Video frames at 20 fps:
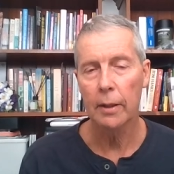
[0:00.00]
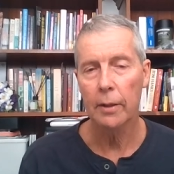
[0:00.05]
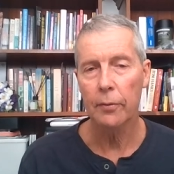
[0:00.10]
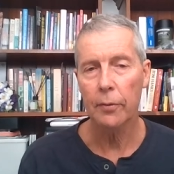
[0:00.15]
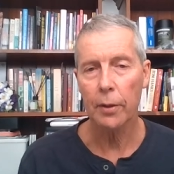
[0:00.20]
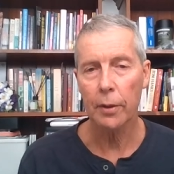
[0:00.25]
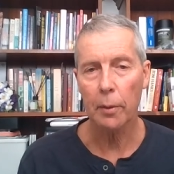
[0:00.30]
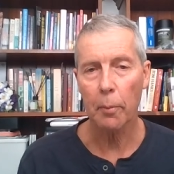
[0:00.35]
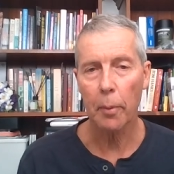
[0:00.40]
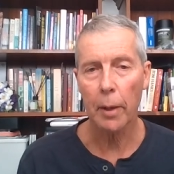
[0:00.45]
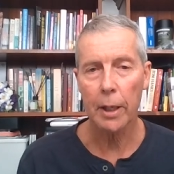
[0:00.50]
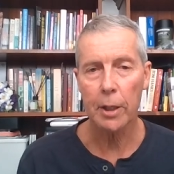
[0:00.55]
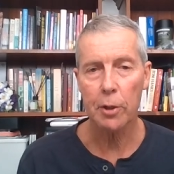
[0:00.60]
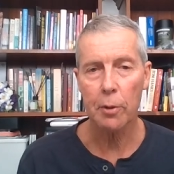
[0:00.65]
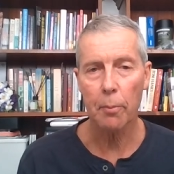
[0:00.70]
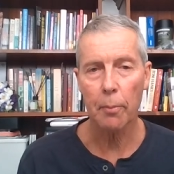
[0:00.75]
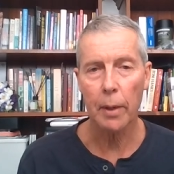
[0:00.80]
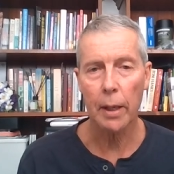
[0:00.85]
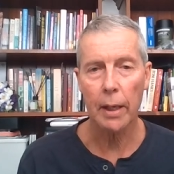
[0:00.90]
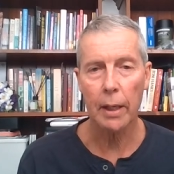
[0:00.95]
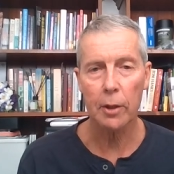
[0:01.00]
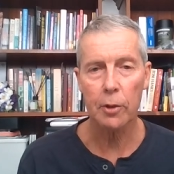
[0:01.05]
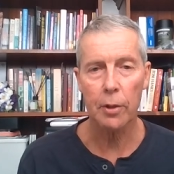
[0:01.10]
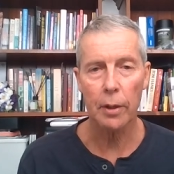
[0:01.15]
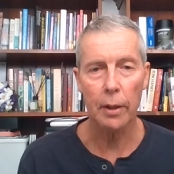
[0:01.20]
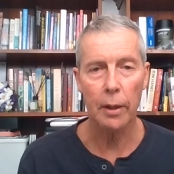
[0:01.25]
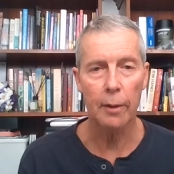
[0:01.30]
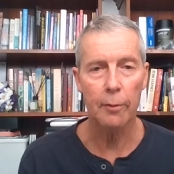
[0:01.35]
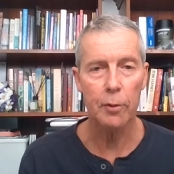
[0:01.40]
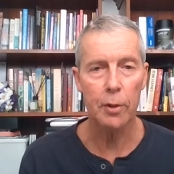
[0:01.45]
that the patient may actually
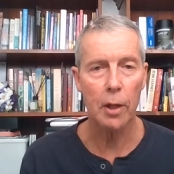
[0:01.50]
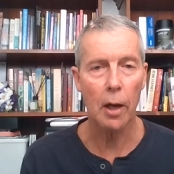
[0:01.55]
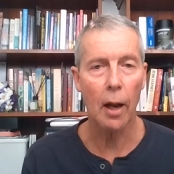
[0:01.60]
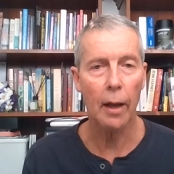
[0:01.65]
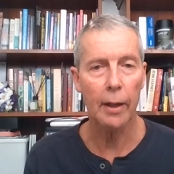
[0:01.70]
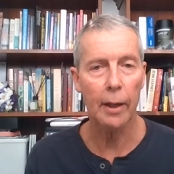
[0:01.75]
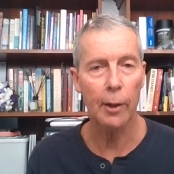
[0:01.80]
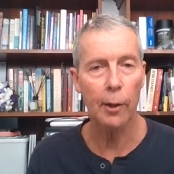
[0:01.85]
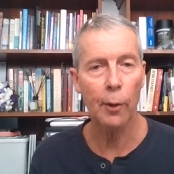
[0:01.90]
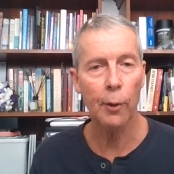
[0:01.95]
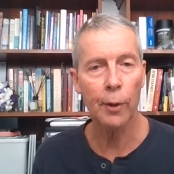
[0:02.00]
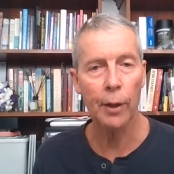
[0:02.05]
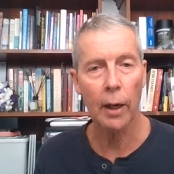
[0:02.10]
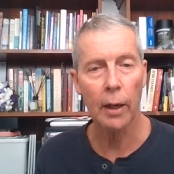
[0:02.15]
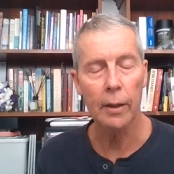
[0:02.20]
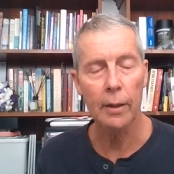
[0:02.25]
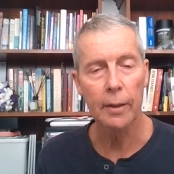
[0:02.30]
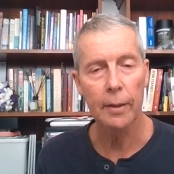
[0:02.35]
live slightly longer.